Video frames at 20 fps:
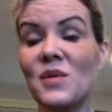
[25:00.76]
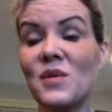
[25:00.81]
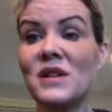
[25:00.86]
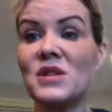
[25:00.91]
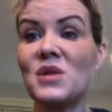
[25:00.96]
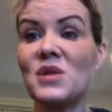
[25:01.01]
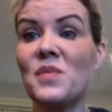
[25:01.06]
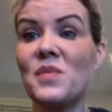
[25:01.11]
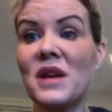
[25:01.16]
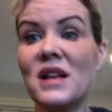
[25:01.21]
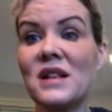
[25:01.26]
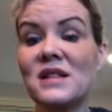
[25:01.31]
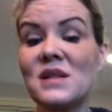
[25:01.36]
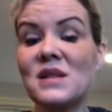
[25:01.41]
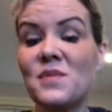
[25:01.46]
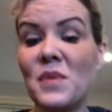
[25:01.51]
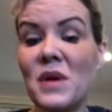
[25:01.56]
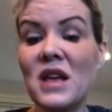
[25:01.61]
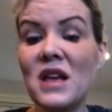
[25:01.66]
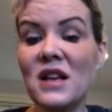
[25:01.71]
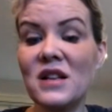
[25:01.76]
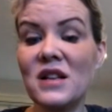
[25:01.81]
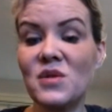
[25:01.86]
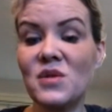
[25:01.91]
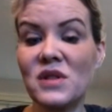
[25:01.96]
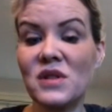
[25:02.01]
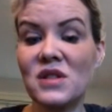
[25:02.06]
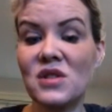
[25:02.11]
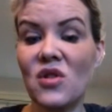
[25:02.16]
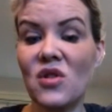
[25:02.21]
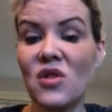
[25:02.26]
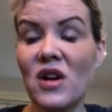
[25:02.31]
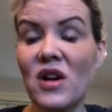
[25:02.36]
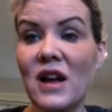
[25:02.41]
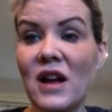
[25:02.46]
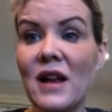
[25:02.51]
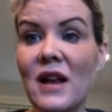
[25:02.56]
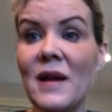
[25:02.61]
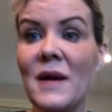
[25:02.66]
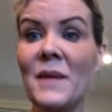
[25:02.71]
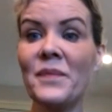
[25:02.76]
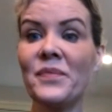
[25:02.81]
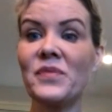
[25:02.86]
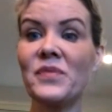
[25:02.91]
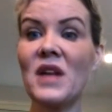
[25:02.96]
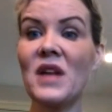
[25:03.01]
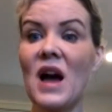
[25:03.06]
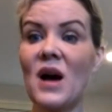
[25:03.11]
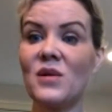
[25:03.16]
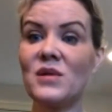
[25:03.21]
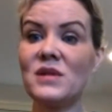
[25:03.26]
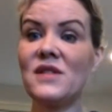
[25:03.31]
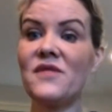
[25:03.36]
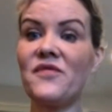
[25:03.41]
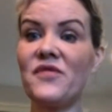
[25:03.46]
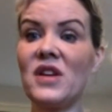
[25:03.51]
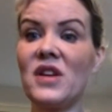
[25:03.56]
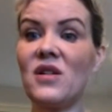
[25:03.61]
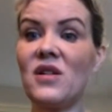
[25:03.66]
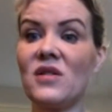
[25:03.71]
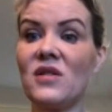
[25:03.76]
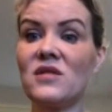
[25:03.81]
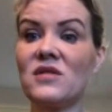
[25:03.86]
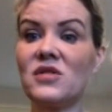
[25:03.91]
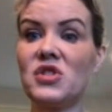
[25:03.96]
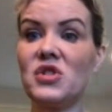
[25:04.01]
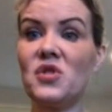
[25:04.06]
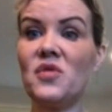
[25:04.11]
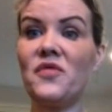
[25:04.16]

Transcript: And so as you begin speaking to a surrogate, how does it feel?